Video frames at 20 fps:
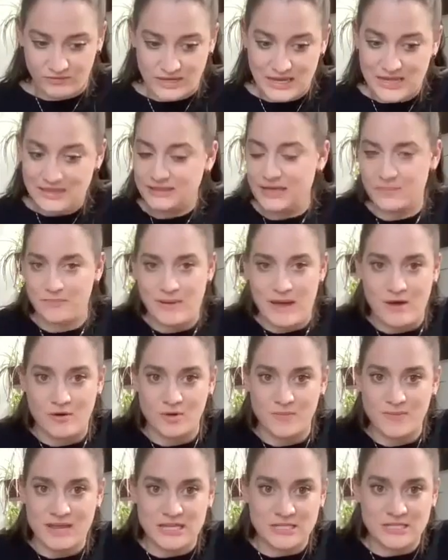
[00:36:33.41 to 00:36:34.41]
And like
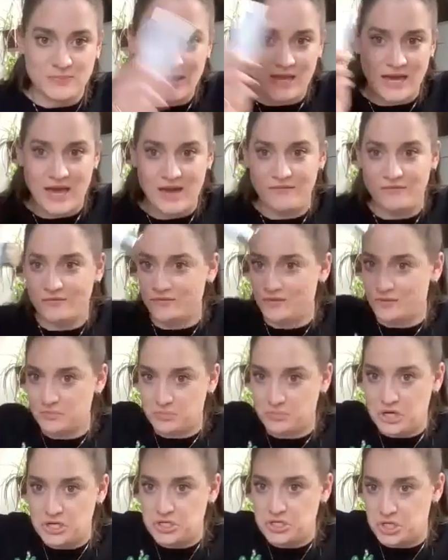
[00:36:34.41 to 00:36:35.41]
powder me SPF,
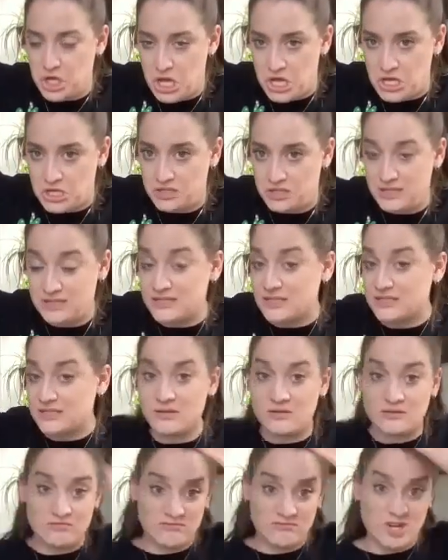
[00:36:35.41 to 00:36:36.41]
brush it on. It
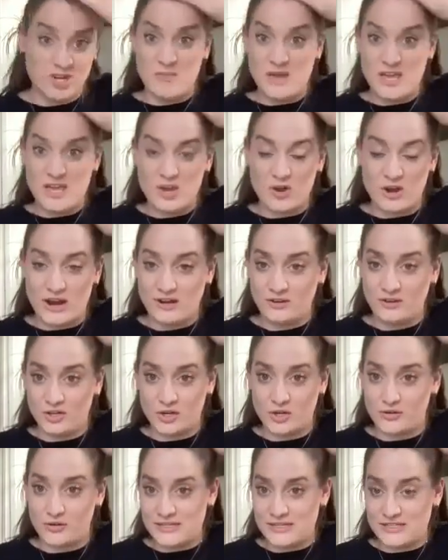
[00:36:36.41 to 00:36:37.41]
doesn't, you know, make your hair
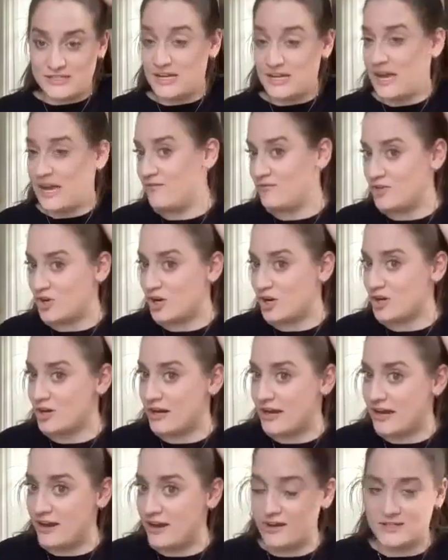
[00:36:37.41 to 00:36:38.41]
look crazy. I have darker
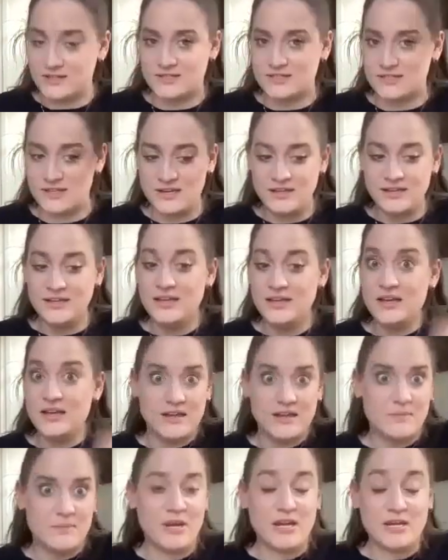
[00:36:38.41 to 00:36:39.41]
hair. It doesn't,
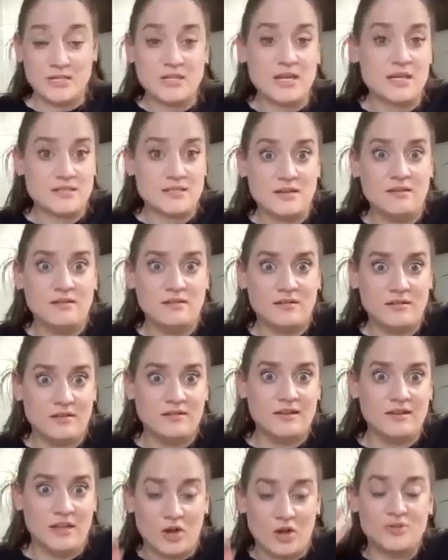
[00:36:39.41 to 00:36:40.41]
but
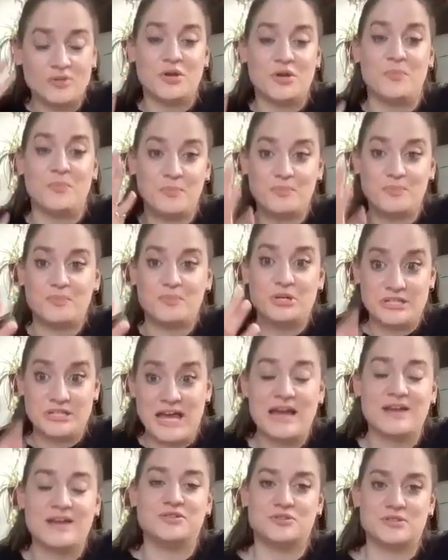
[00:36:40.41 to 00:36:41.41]
it also
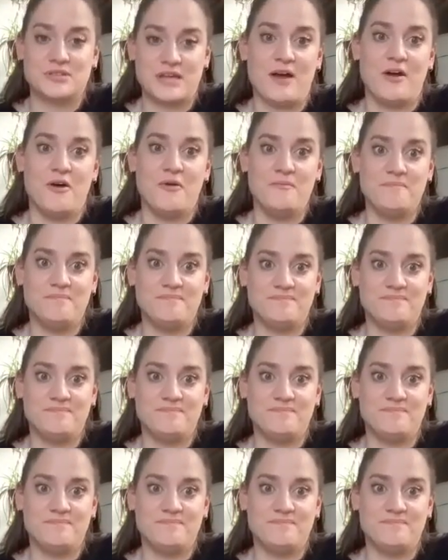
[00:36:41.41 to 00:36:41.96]
protects your scalp.